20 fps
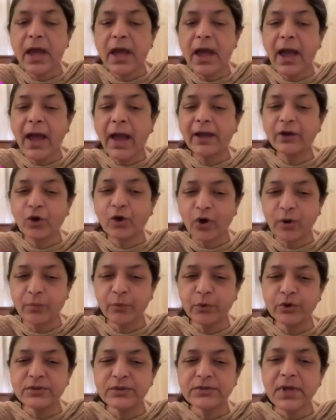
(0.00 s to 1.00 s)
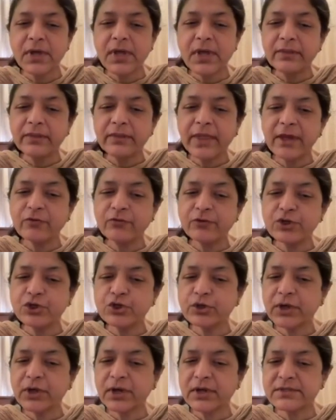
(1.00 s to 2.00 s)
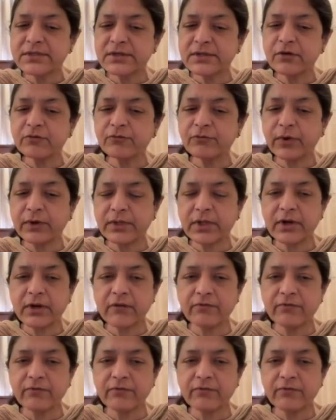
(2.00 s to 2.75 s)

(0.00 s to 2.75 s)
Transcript: and hormones, then we should consider further